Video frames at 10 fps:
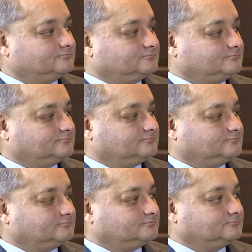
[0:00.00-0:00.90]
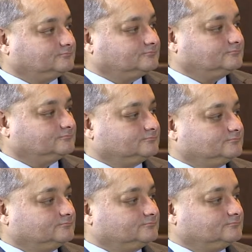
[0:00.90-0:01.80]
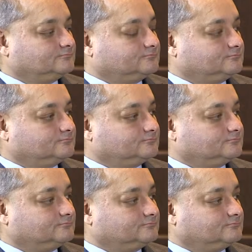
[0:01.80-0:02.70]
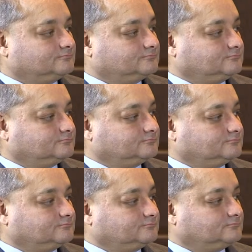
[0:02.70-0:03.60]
[no speech]